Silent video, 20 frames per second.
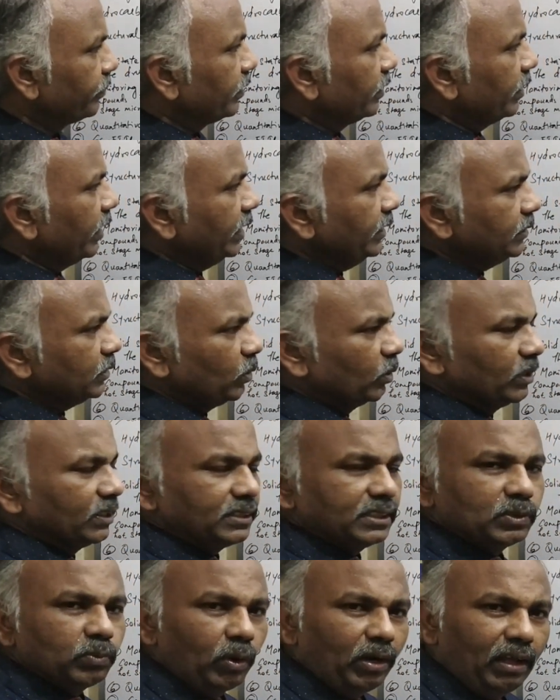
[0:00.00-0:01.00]
Right? So
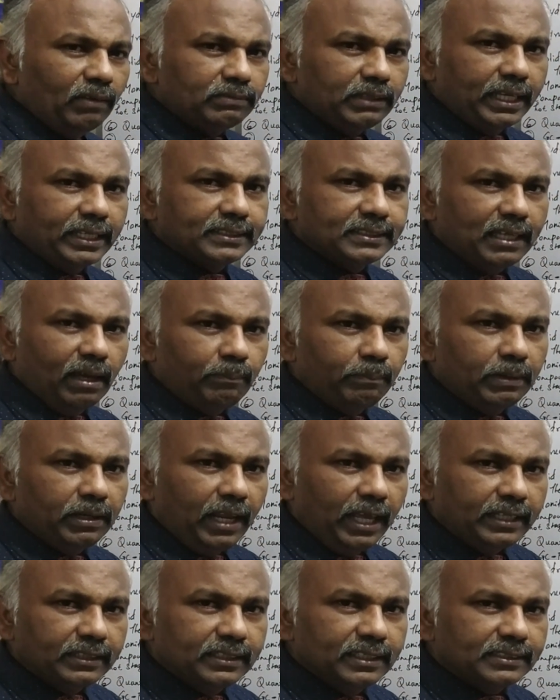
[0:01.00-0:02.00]
this is one of the example.
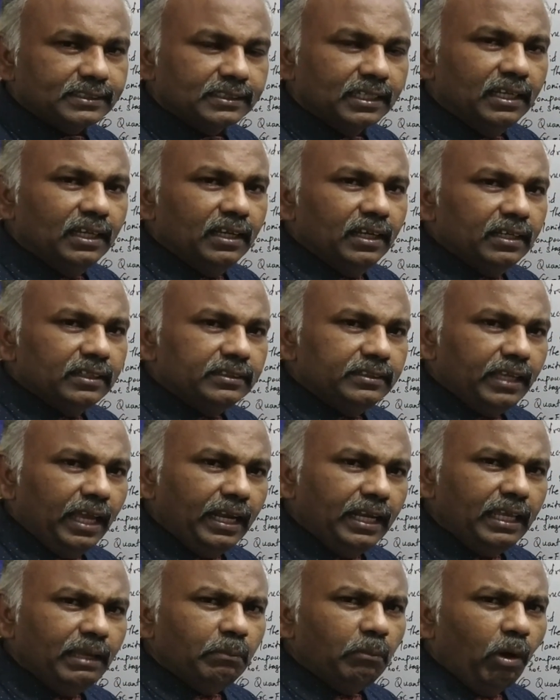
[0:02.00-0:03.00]
Like this,
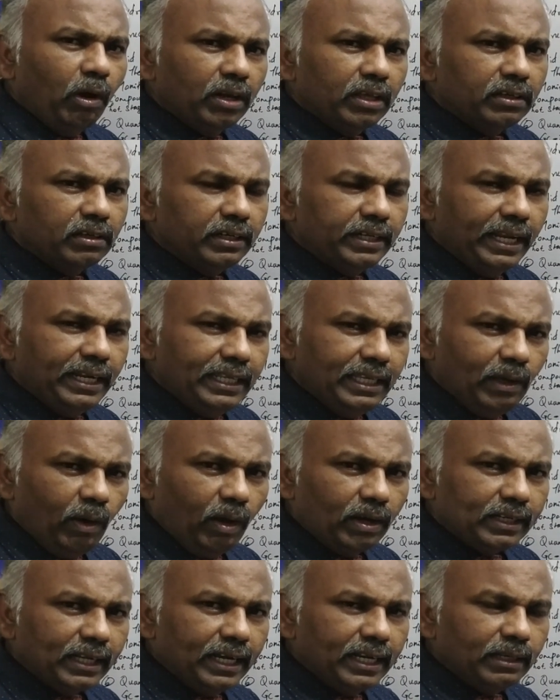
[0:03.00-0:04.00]
any molecule, any
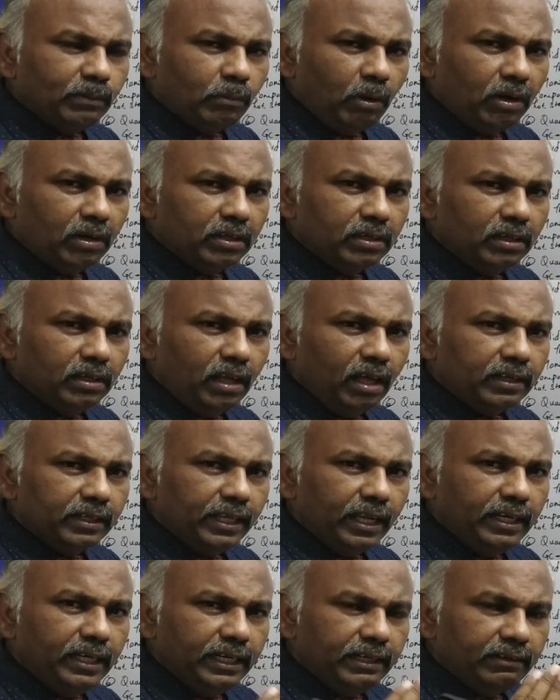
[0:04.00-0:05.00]
organic molecule or
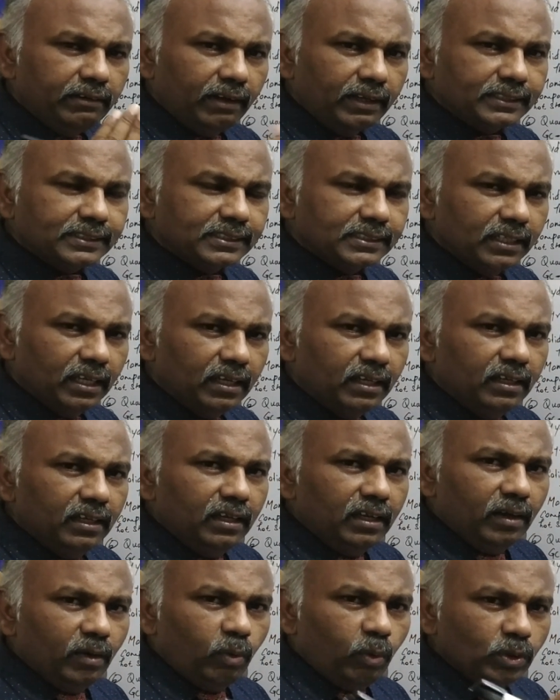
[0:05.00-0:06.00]
any drugs
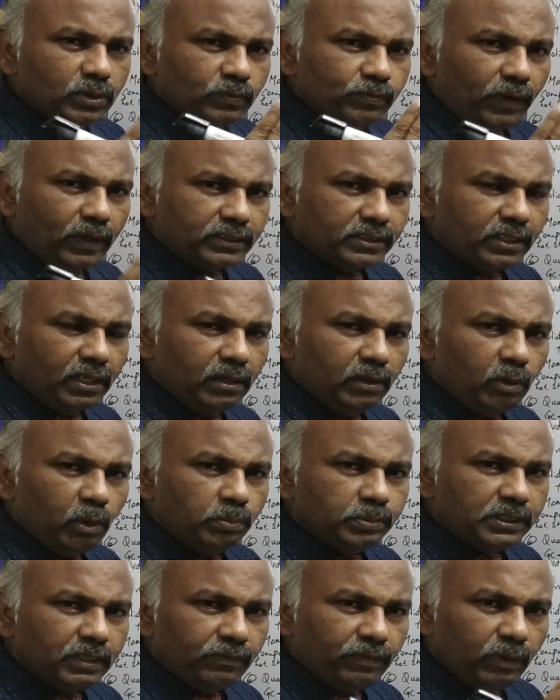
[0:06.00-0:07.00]
whose functional
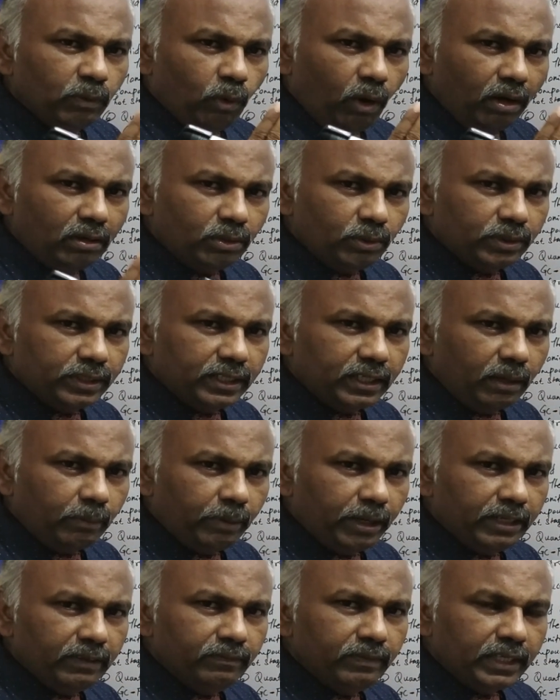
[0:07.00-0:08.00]
groups, if you want to
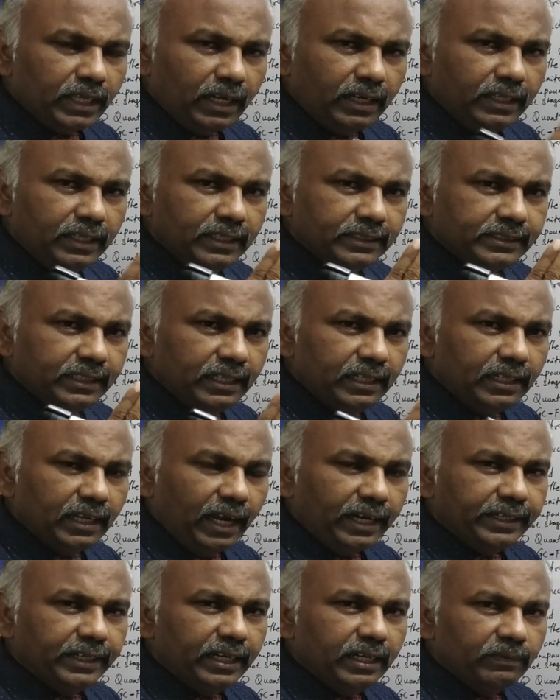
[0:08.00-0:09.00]
determine, we can easily
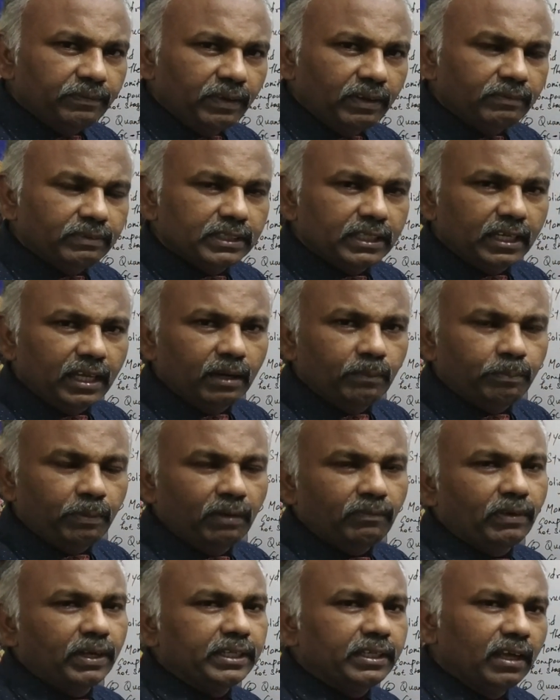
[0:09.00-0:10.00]
identify with the help
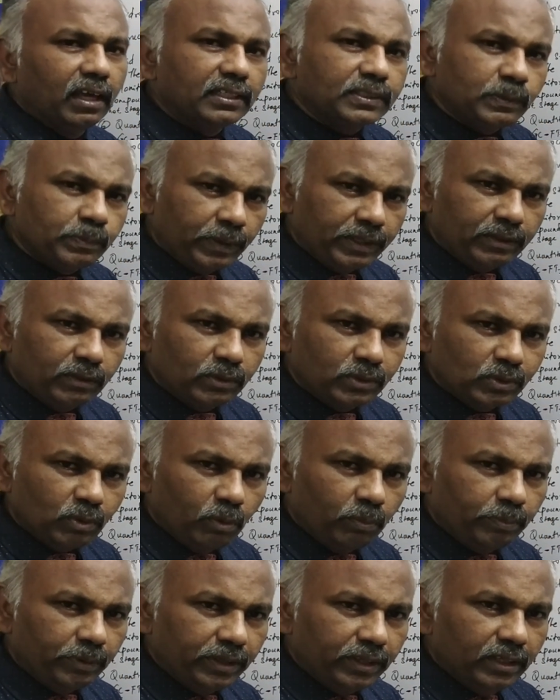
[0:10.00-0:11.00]
of IR
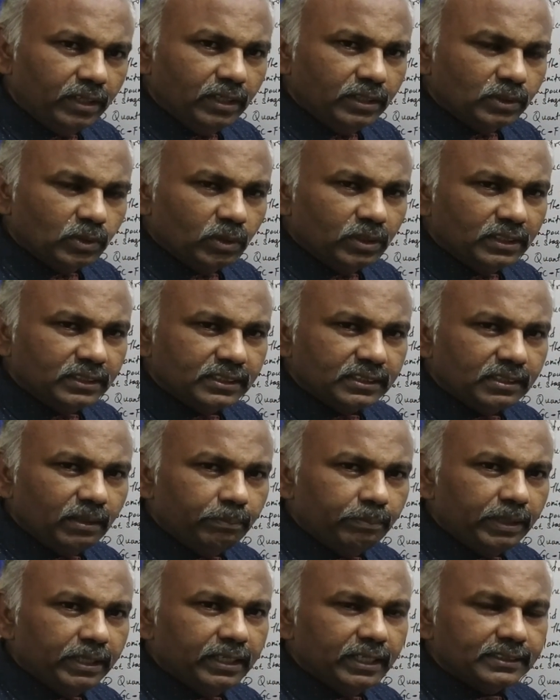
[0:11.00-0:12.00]
spectroscopy. So this is the
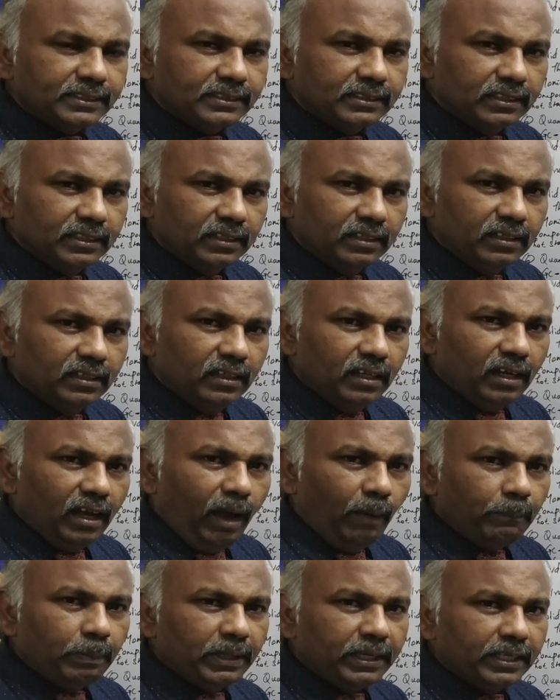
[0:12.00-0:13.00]
biggest
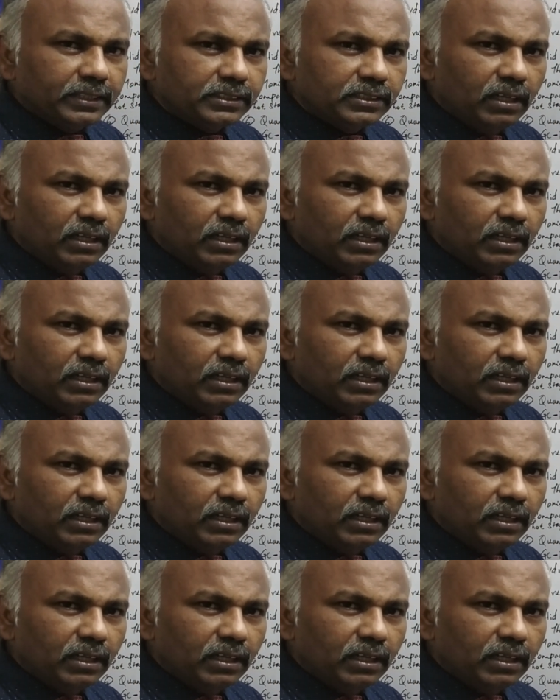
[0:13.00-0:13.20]
application